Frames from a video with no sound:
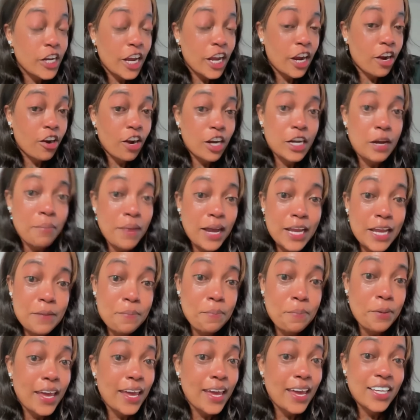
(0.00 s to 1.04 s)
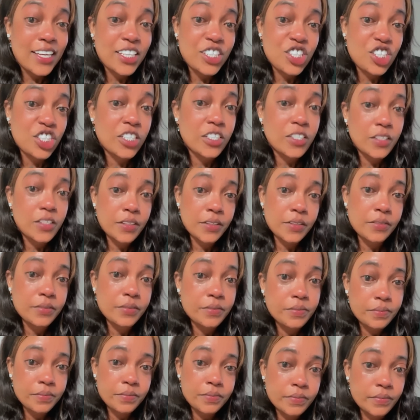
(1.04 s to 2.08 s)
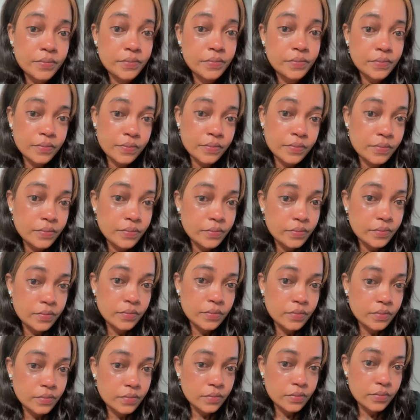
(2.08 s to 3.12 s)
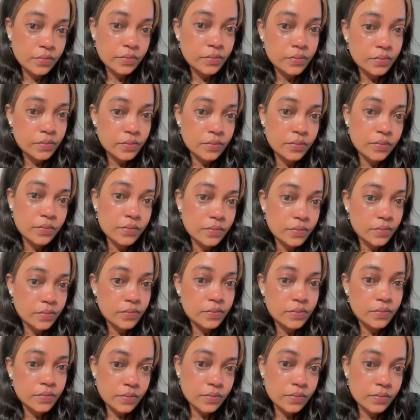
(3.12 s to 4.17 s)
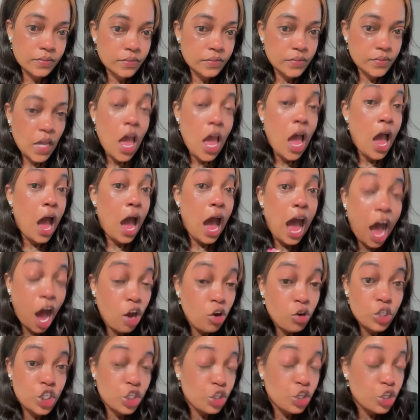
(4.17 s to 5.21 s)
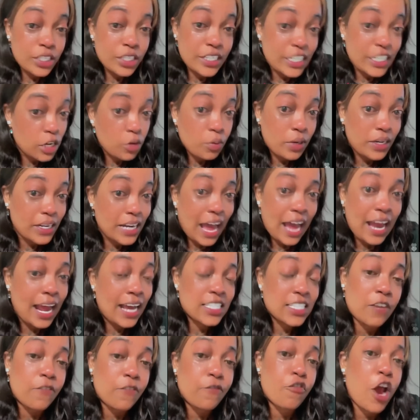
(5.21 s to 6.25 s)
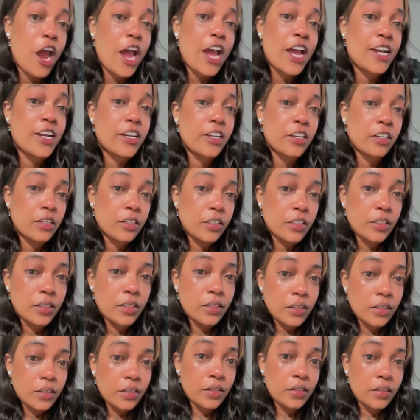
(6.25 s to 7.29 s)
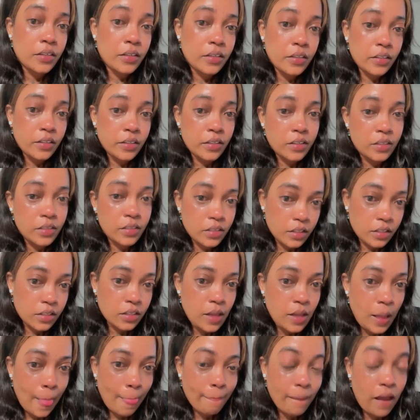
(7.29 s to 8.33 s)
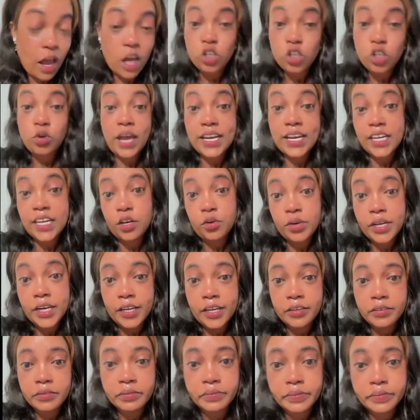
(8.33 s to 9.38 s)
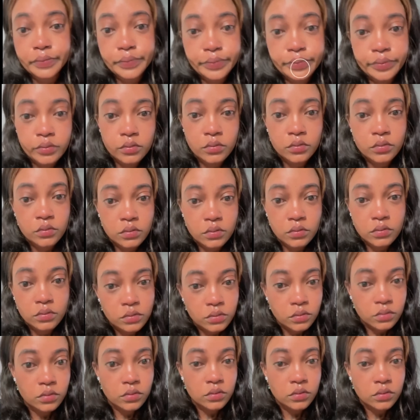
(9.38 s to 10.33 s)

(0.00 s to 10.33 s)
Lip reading: Then I remember her face, because when them give me try to come talk to me story, I like them to call me so I see who I'm talking to, because I don't just talk to people online.